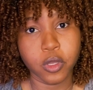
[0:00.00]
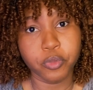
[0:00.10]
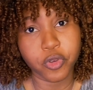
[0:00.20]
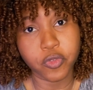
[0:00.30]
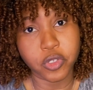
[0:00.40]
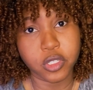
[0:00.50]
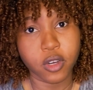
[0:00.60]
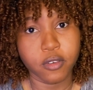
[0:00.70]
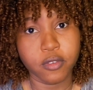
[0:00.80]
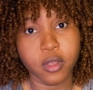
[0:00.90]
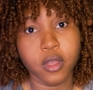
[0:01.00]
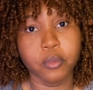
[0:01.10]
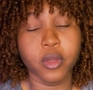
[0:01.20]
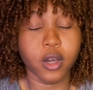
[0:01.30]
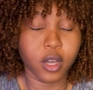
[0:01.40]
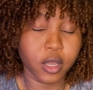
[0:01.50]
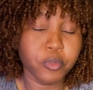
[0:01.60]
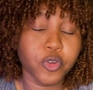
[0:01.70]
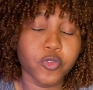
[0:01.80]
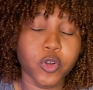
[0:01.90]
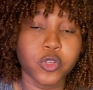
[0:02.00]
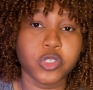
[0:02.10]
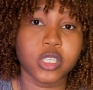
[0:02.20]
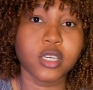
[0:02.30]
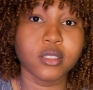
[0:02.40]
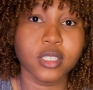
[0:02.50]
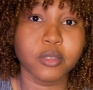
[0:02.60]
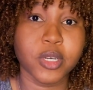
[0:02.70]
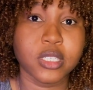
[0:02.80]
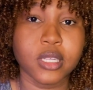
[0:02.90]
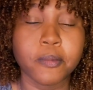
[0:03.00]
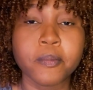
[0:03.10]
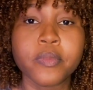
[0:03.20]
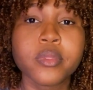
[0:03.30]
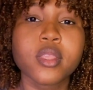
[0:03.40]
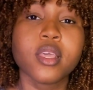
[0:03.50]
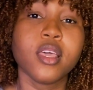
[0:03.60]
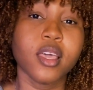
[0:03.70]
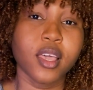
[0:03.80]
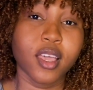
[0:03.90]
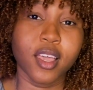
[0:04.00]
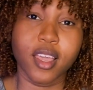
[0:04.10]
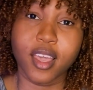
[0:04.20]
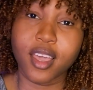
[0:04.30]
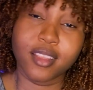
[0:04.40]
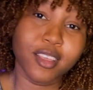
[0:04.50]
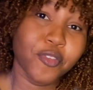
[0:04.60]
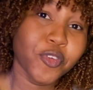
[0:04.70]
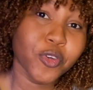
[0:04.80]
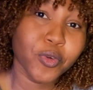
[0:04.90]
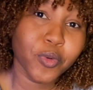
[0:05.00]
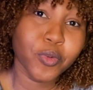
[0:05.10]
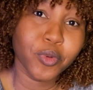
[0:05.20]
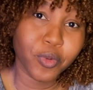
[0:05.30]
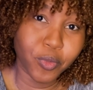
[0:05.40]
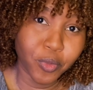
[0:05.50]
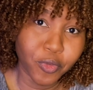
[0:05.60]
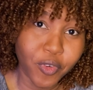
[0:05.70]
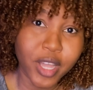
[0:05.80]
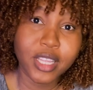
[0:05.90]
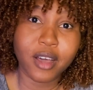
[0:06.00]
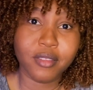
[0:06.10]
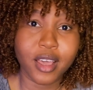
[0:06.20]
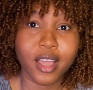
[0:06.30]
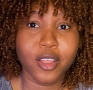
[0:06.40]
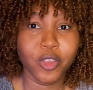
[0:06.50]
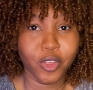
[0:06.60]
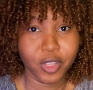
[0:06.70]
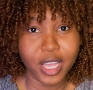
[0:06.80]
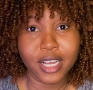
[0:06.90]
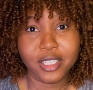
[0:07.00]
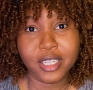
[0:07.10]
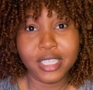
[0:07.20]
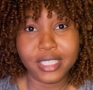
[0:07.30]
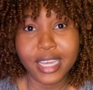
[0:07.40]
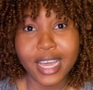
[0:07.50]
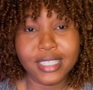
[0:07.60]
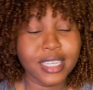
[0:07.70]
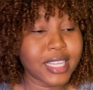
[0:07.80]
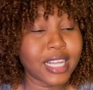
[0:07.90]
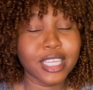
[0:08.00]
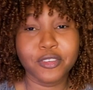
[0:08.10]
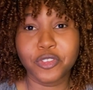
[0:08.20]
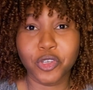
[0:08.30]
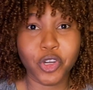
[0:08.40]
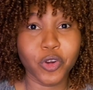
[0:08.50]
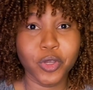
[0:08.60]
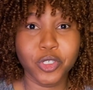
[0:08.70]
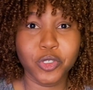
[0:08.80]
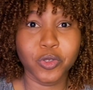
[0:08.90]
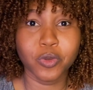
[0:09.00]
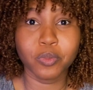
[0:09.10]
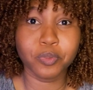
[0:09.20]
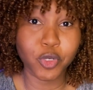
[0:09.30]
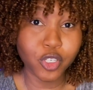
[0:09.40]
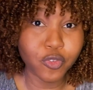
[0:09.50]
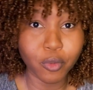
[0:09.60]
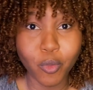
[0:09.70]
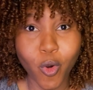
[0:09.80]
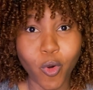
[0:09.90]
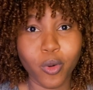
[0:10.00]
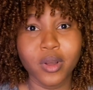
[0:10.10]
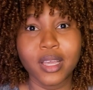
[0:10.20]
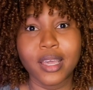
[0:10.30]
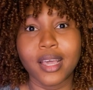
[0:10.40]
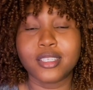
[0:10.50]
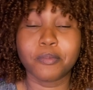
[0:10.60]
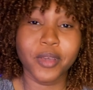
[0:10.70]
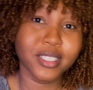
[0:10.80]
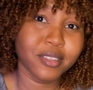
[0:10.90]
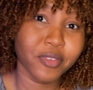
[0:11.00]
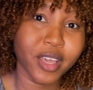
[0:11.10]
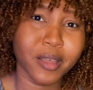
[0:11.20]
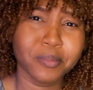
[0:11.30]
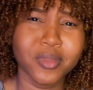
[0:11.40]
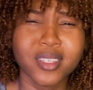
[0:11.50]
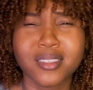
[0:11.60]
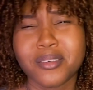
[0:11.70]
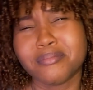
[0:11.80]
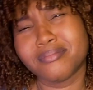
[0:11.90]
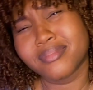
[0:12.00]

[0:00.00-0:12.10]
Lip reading: improve yourself, improve on your skills especially. And if you find out that the answer is yes, then that gives you courage to push for more and to persevere. So